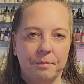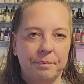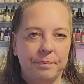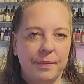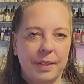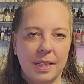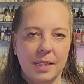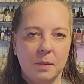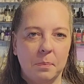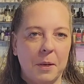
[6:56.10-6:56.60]

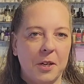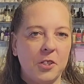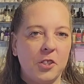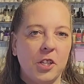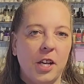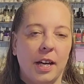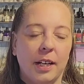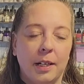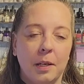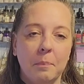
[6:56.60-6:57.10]

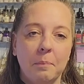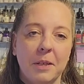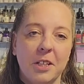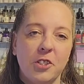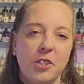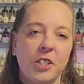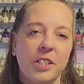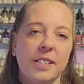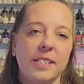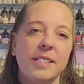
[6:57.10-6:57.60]
especially on
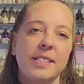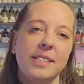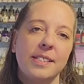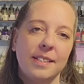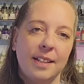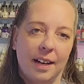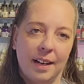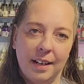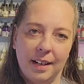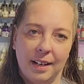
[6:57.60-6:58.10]
commissions.
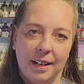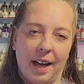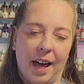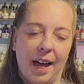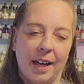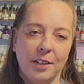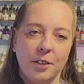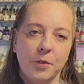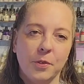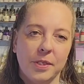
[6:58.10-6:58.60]

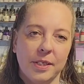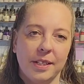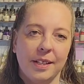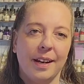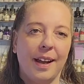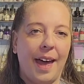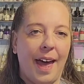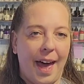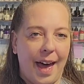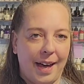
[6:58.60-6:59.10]
I use
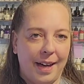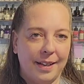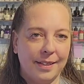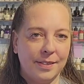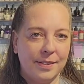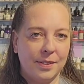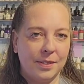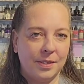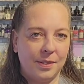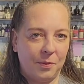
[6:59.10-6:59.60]
it
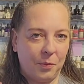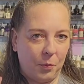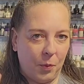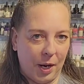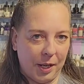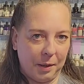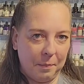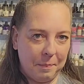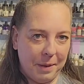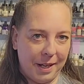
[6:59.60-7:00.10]
as
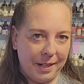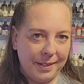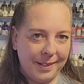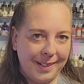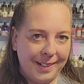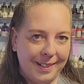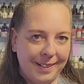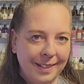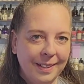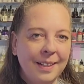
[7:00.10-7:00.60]

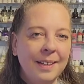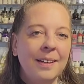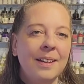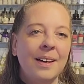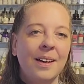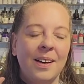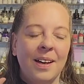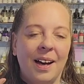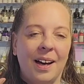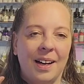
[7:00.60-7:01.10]
recommended
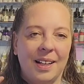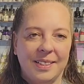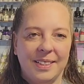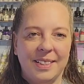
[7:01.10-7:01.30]
to